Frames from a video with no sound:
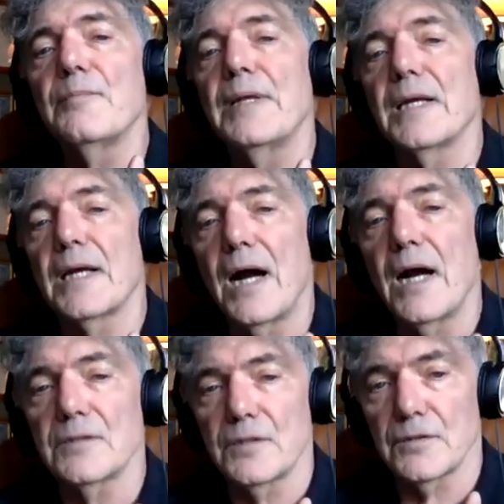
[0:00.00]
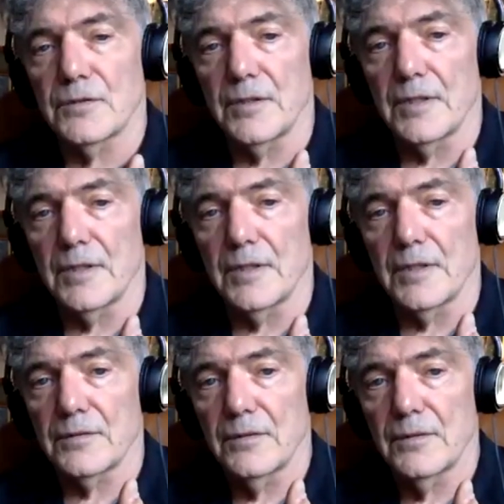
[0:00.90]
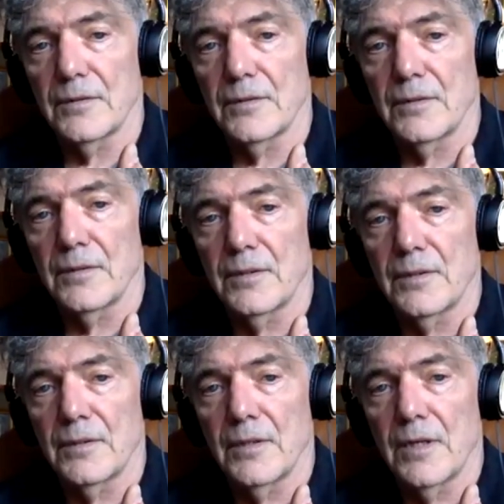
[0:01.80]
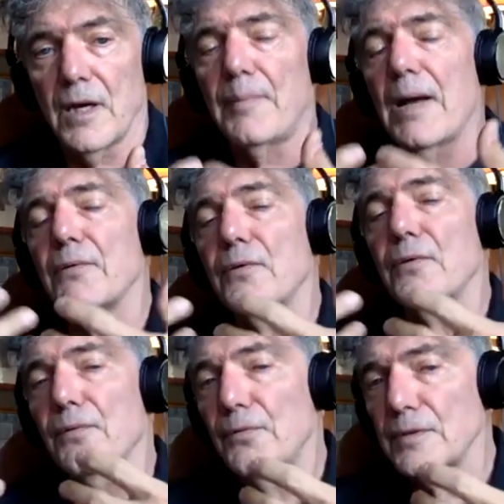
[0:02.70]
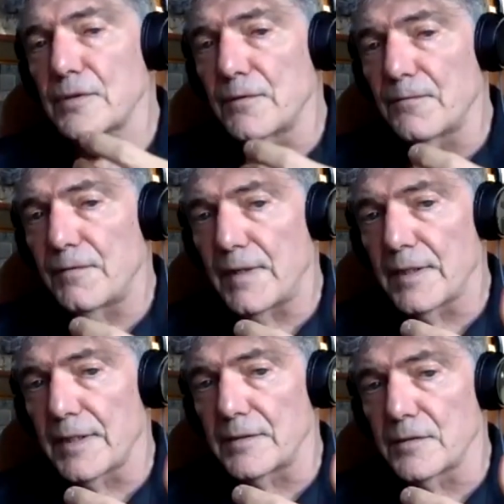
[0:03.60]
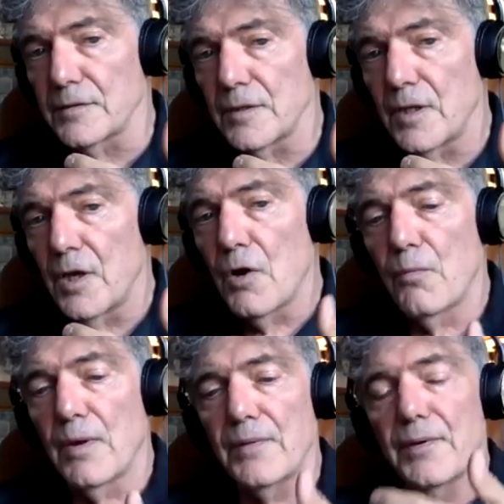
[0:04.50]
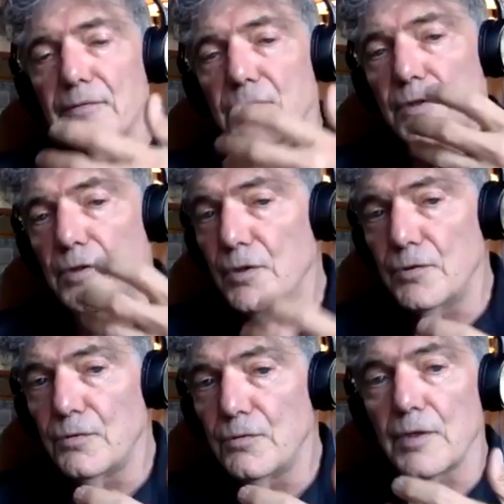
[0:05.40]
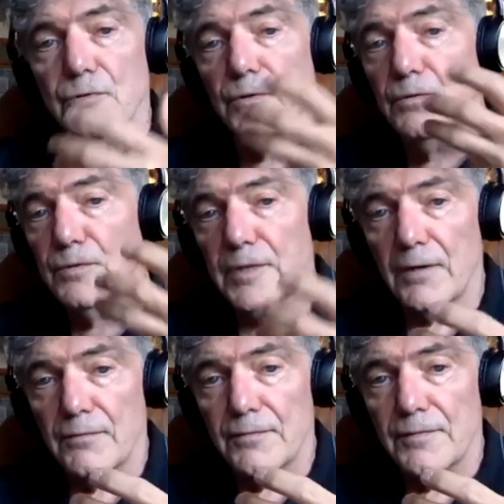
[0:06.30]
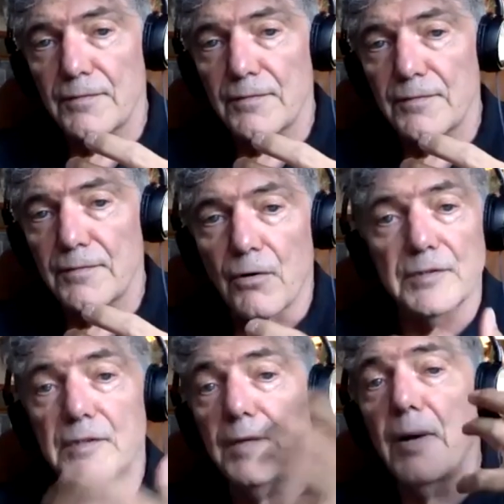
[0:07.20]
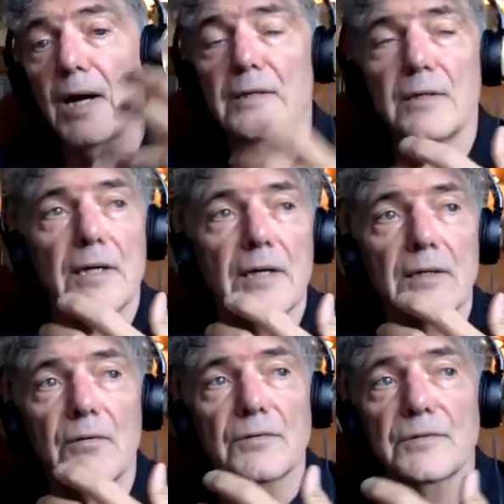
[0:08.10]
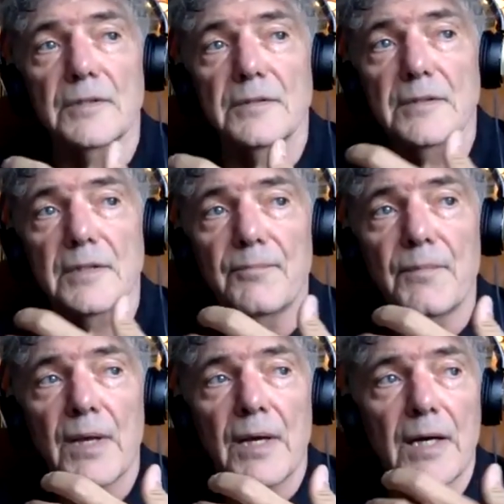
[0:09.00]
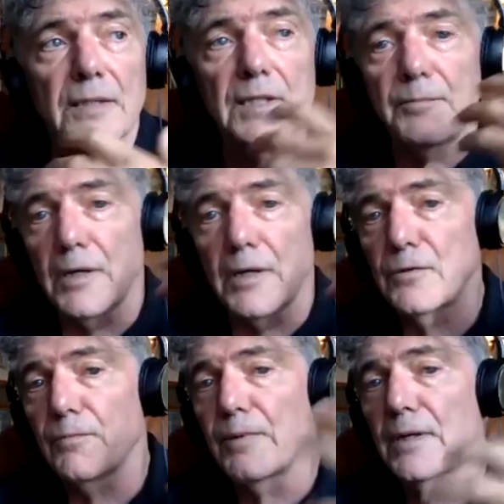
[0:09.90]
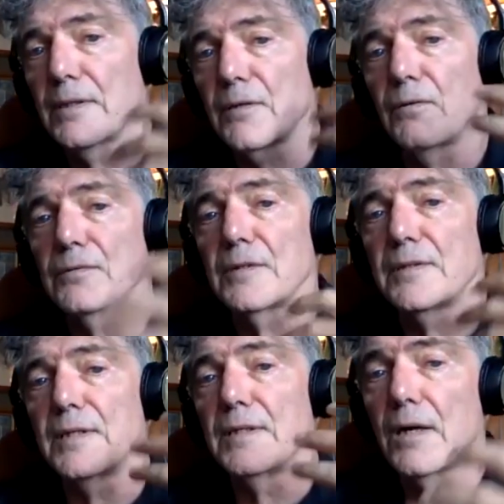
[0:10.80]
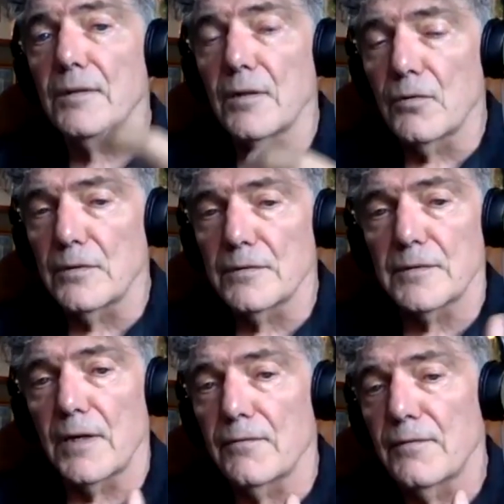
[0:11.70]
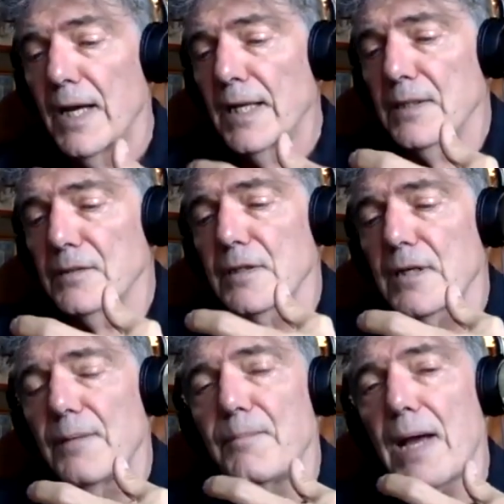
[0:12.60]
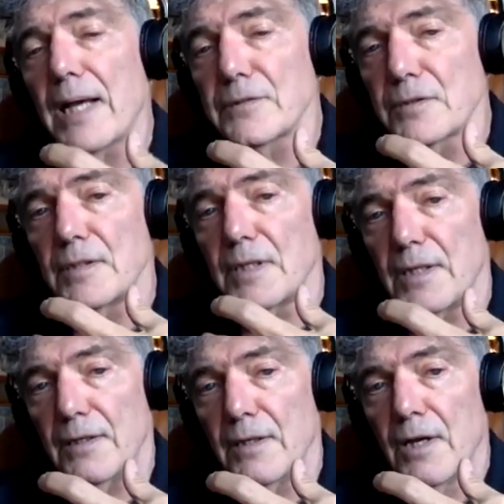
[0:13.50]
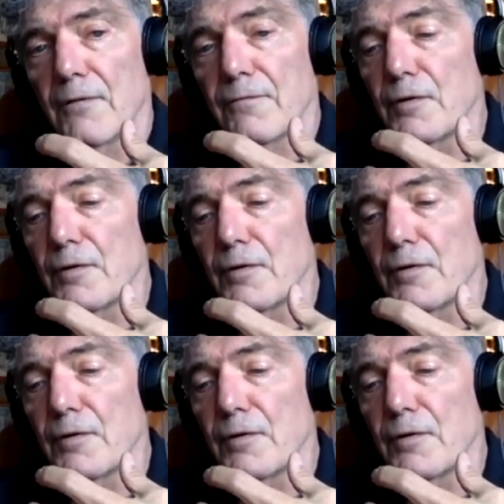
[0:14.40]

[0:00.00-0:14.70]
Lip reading: developing a consciousness about your thoughts and feelings, where there's a you, a true self, or as Deepak calls it, Deepak Chopra calls it the non-local self. There's a capacity